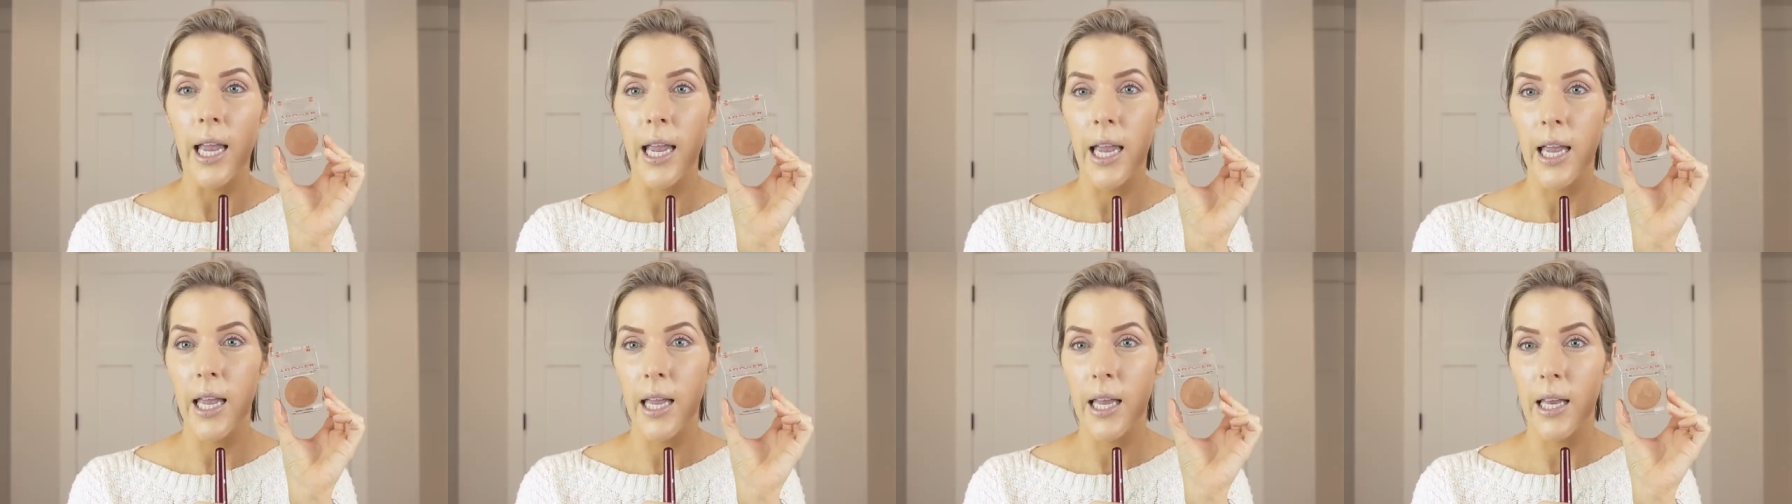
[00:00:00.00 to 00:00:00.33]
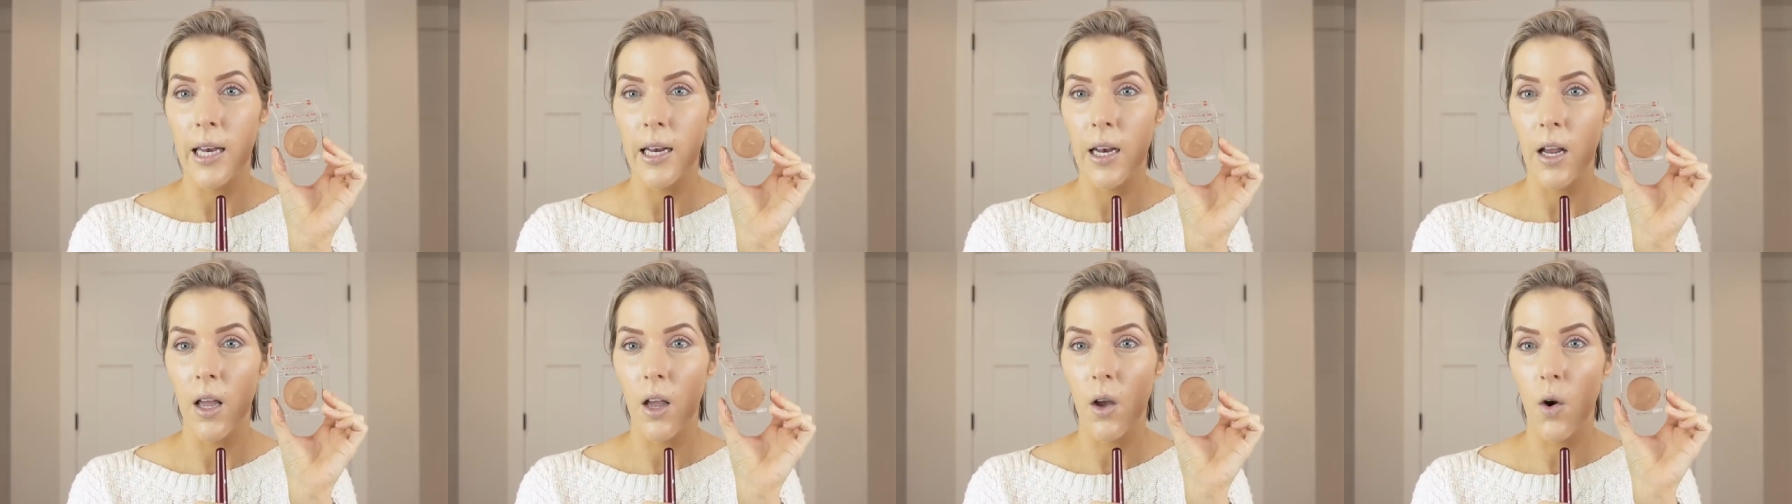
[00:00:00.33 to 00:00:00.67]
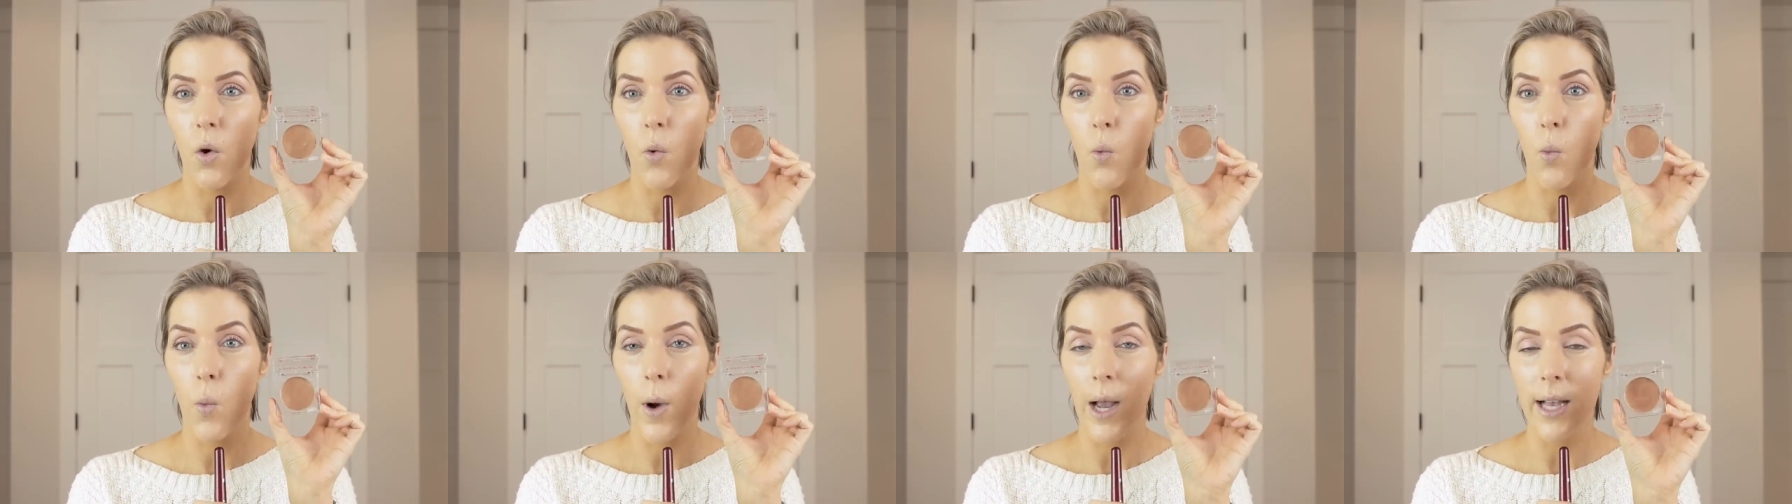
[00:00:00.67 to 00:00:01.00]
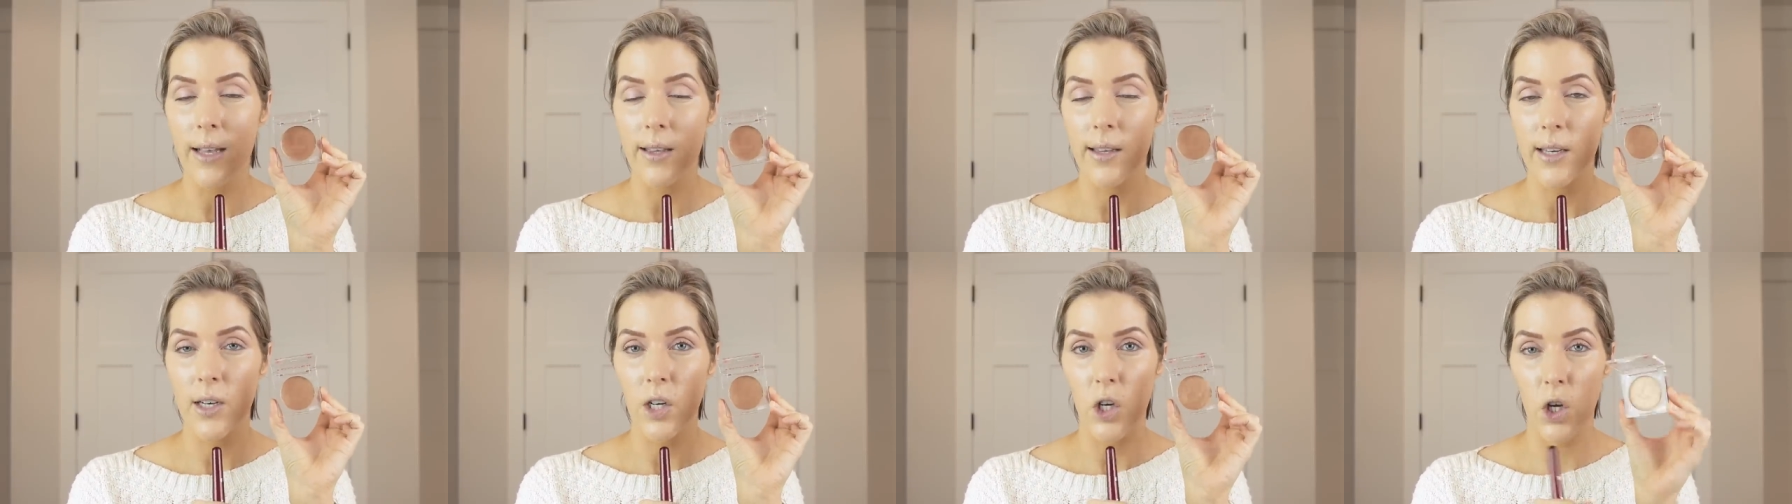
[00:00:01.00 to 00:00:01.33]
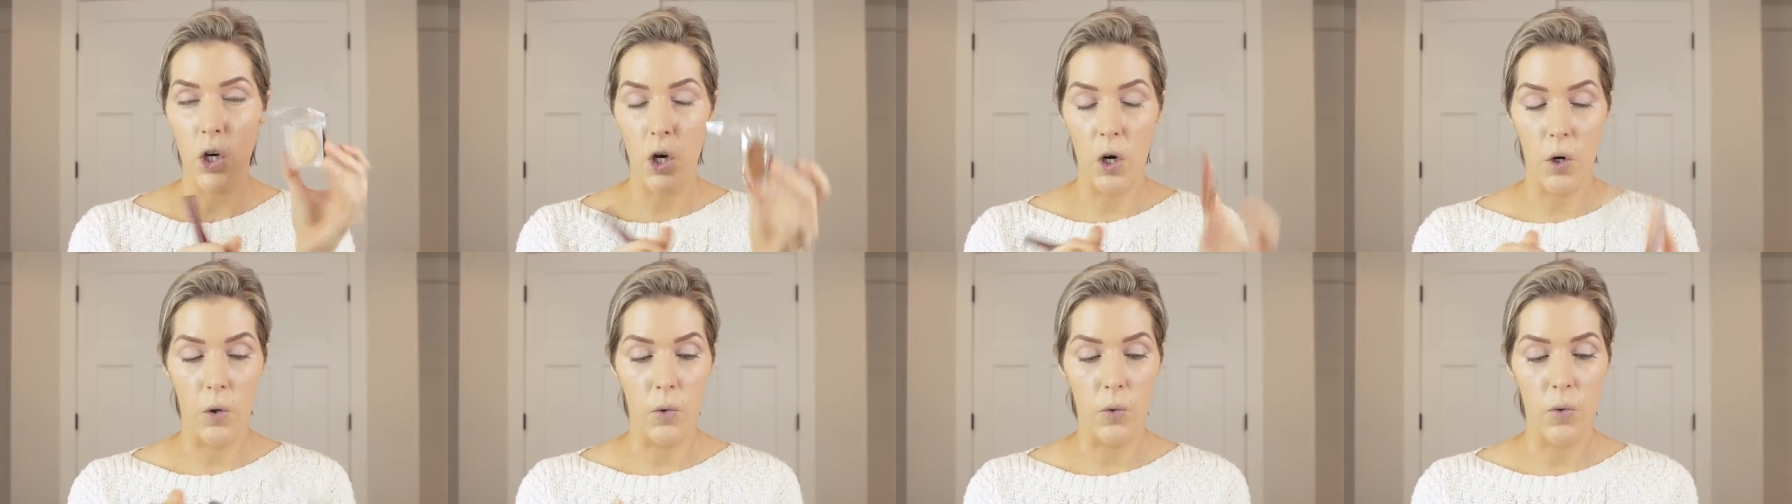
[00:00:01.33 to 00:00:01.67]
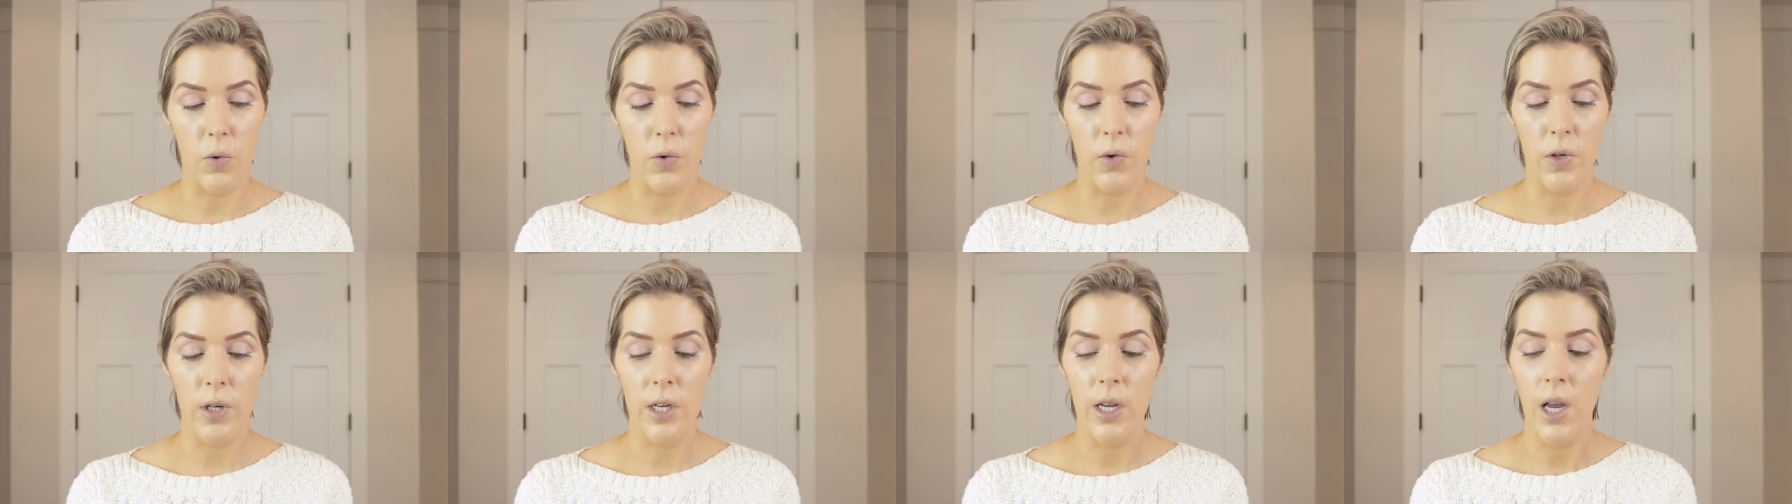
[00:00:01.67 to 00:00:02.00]
in West
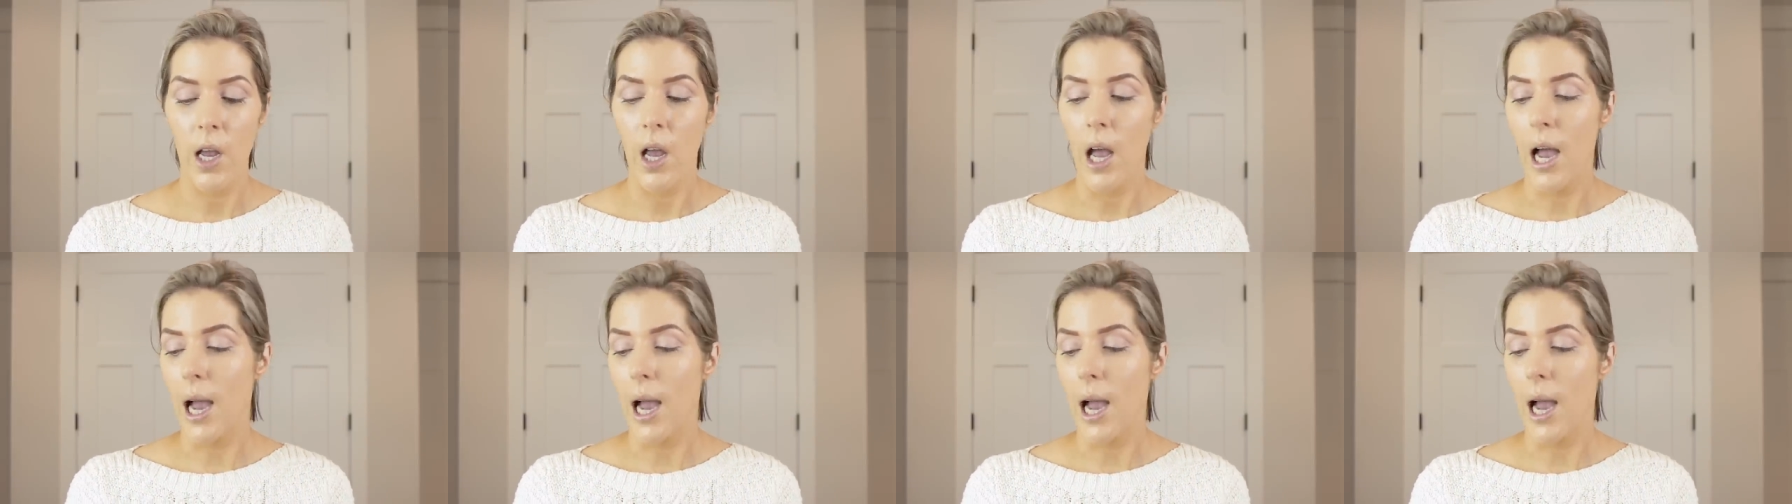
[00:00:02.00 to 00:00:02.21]
Coast.